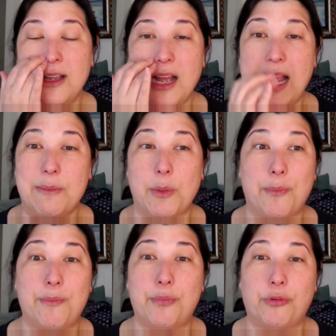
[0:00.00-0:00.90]
I am a
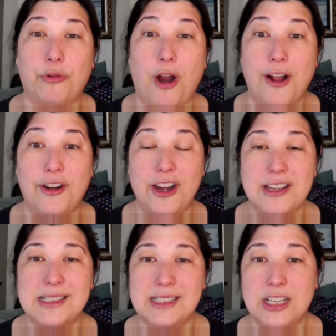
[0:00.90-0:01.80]

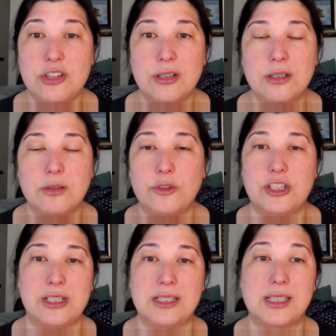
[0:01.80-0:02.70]
progress stitcher, which
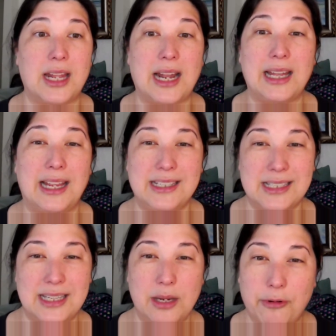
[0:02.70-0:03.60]
is that I like to
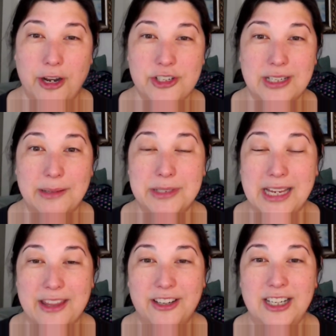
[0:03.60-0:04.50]
see a project come
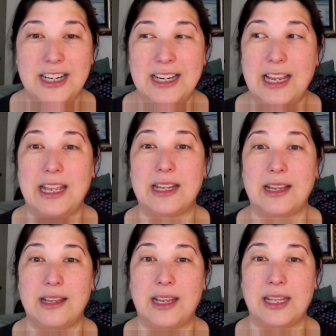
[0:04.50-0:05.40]
together and
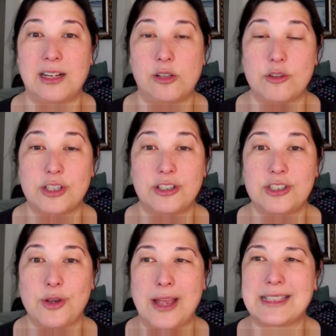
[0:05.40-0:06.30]
get closer.
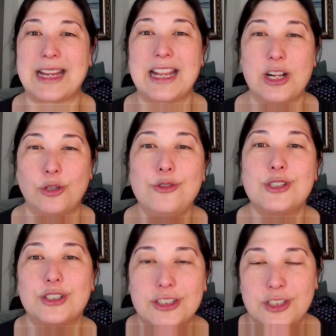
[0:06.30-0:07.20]
So as I get
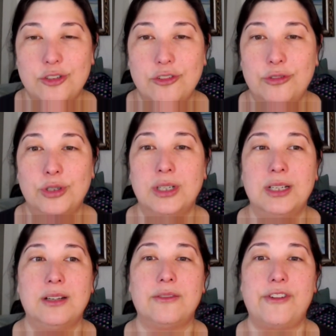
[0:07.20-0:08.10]
closer to
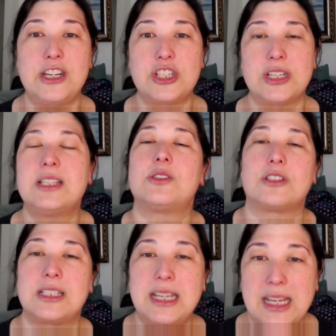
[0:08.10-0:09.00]
finishes or
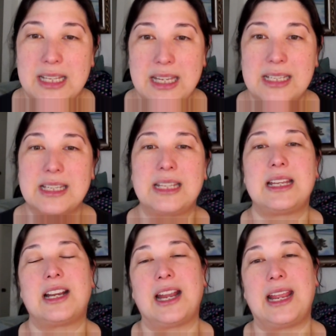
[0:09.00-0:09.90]
seeing things get
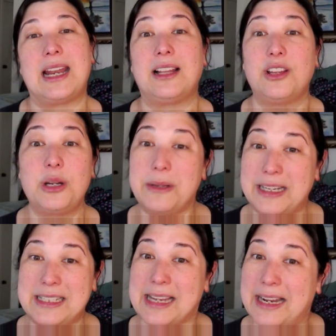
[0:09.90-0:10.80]
there, I get a little bit
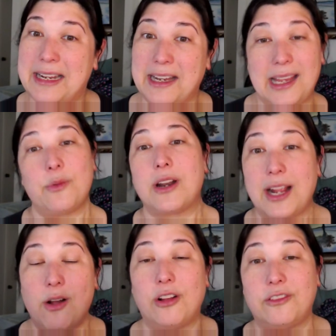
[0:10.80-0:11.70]
excited. I get what I
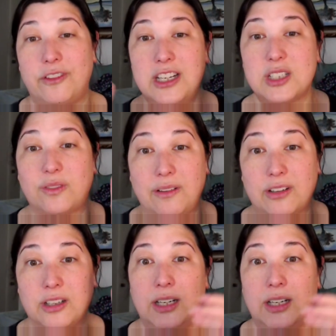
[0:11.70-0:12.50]
called finish fever,